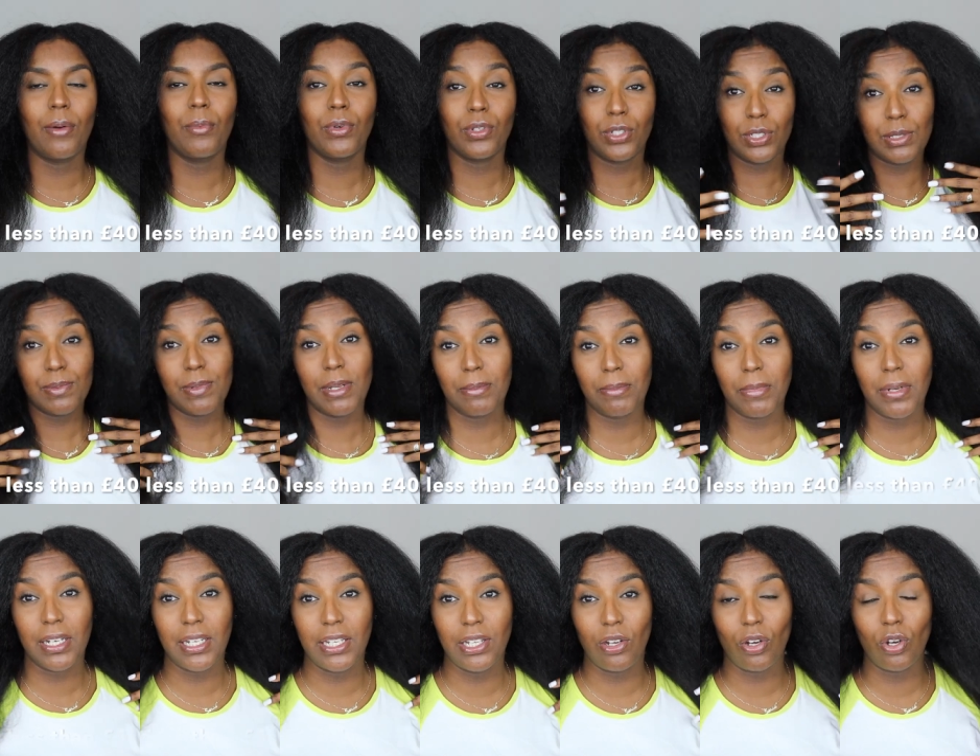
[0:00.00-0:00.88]
I would spend
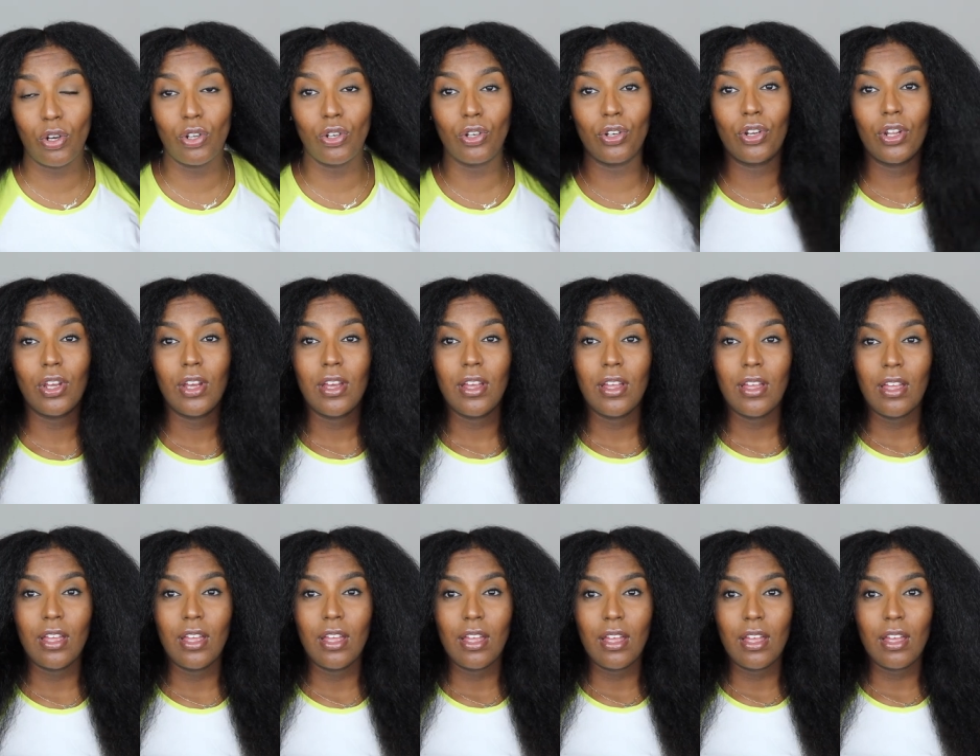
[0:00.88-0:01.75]
money on
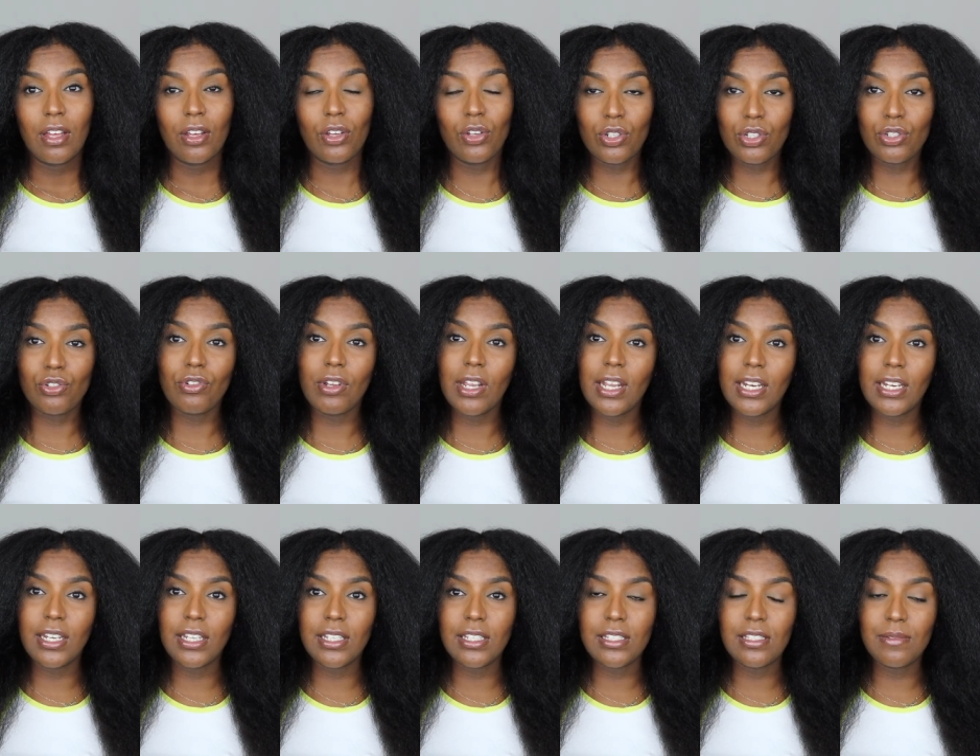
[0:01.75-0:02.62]
good
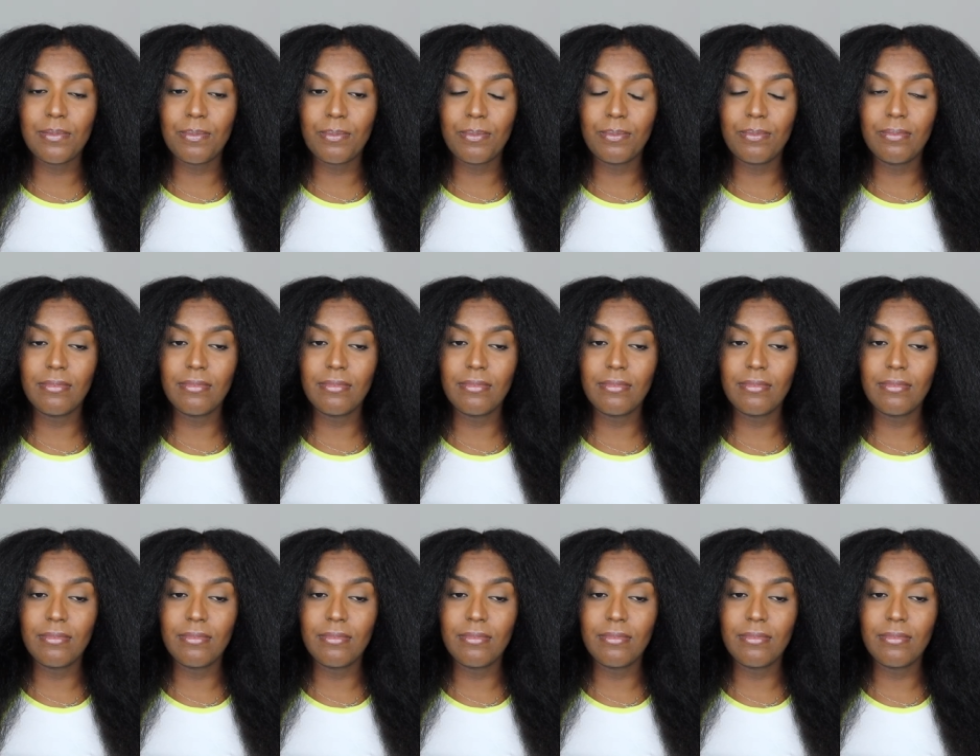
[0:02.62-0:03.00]
straighteners.